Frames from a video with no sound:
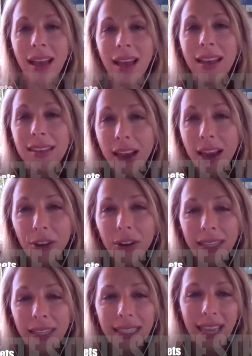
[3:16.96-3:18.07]
Another
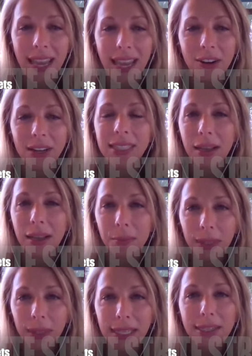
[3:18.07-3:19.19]
indicator is
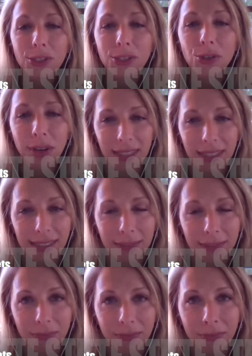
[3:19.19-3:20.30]
complete streets.
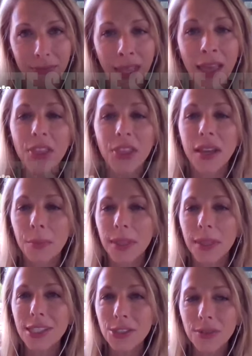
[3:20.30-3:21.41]
The
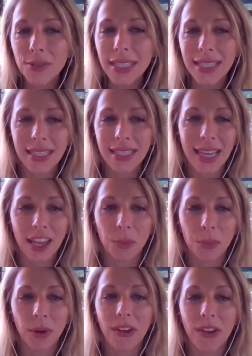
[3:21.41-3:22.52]
complete streets indicator
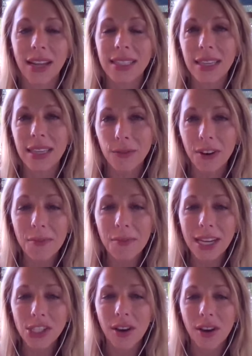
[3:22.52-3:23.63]
provides
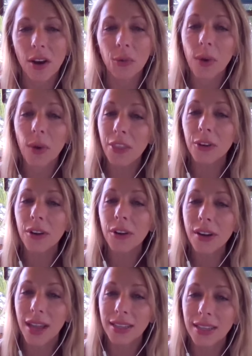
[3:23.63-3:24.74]
information on whether or
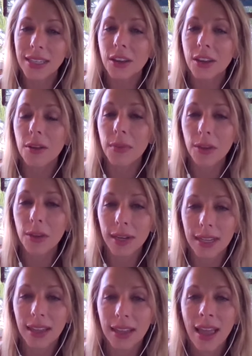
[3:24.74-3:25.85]
not a
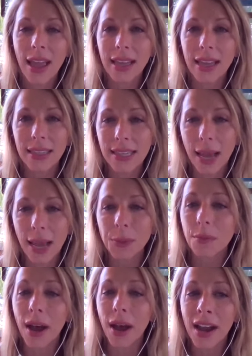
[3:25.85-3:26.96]
community has
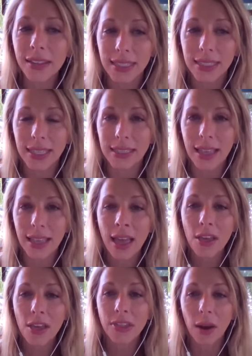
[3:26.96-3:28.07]
adopted policies
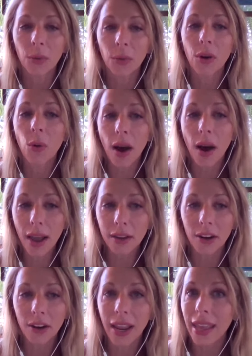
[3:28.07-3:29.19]
that
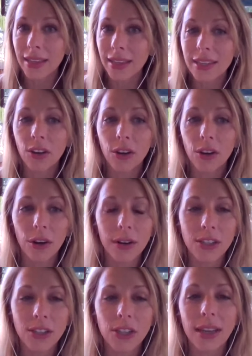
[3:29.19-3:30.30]
require and
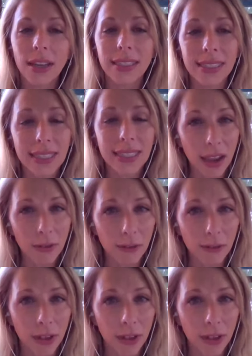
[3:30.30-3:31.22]
encourage a safe,